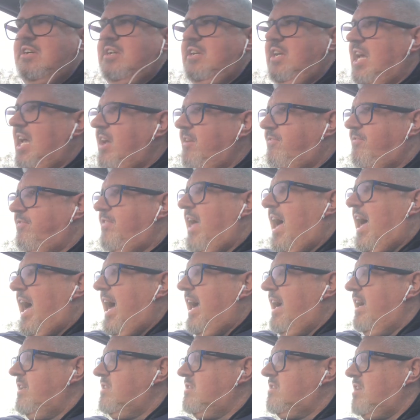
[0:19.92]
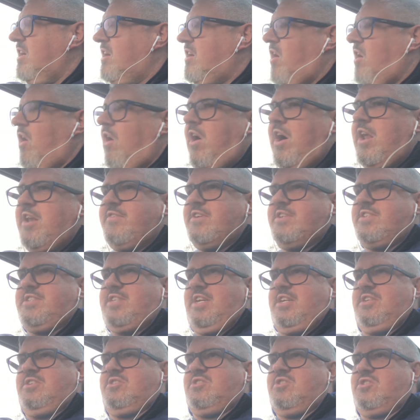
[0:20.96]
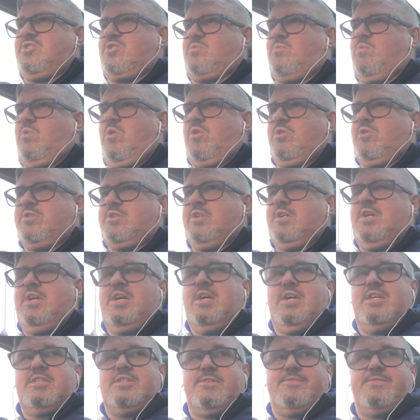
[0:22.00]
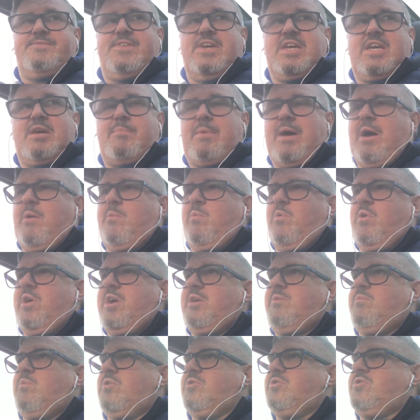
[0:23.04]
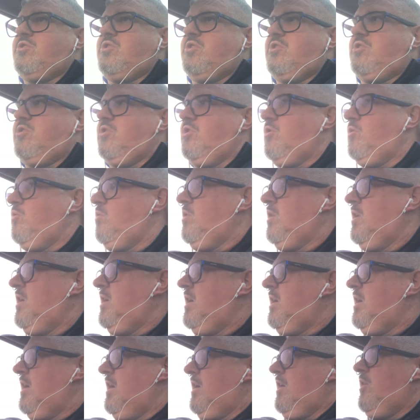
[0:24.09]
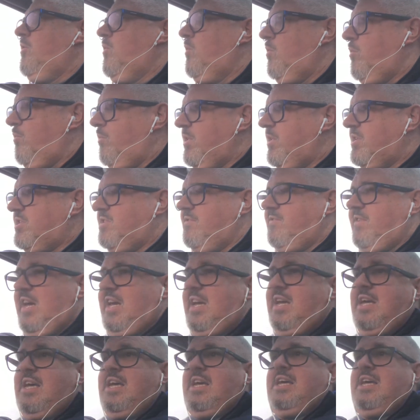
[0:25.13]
if that, to kind of assess the squad, to think about what he wants to do and all the rest of it.